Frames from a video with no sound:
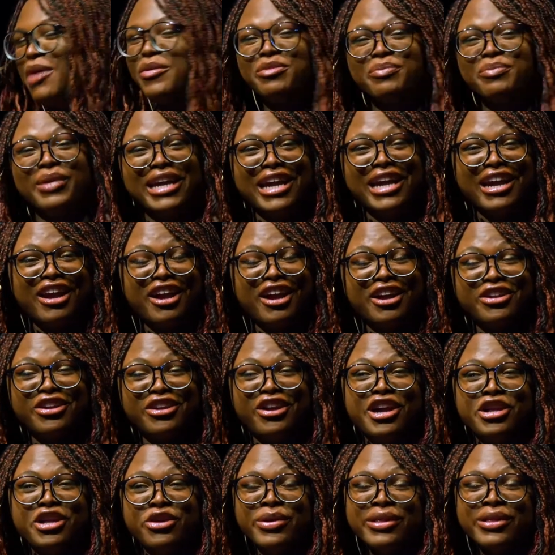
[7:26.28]
was my character.
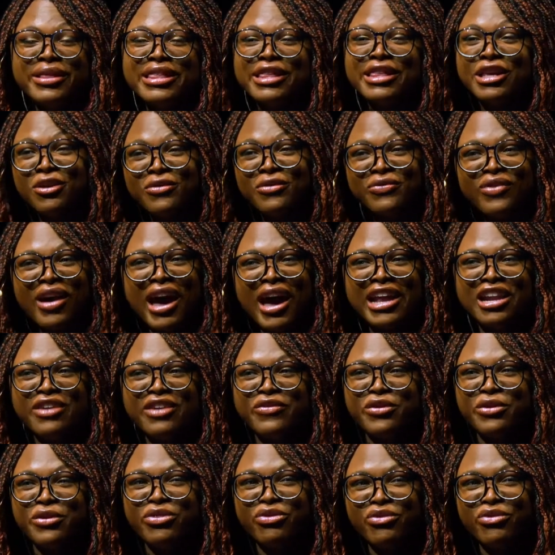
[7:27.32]
And you can still find, if
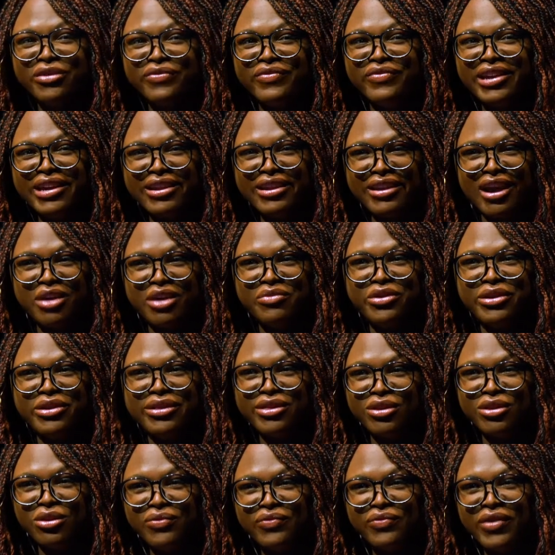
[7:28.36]
you're thrifty enough, you can
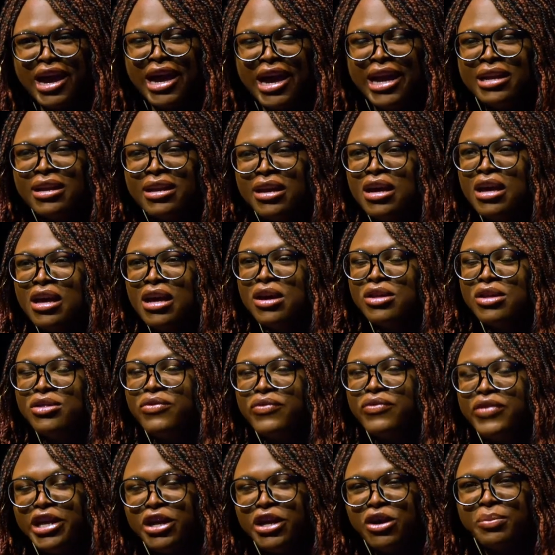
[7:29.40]
still find the
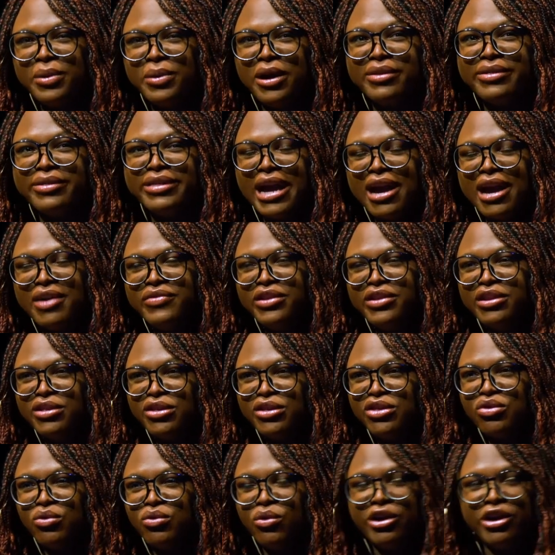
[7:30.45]
video about Daphne the
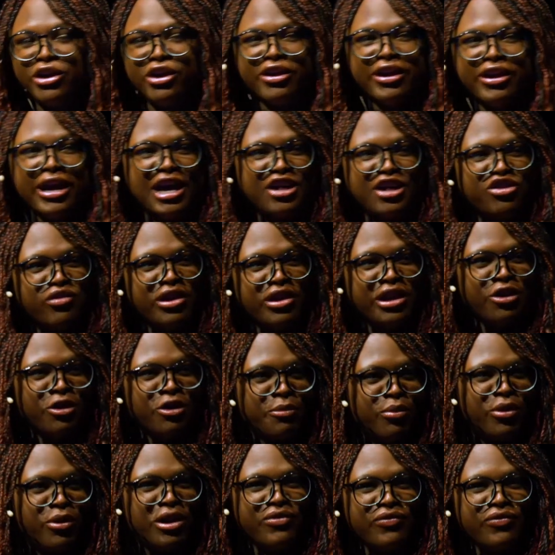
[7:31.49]
Destroyer castrating her
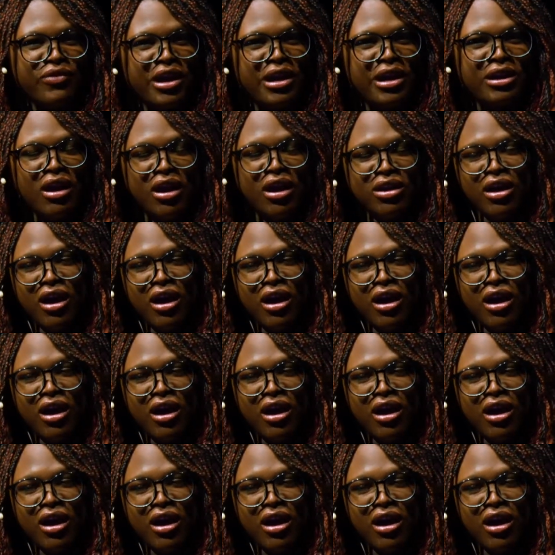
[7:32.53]
boyfriend on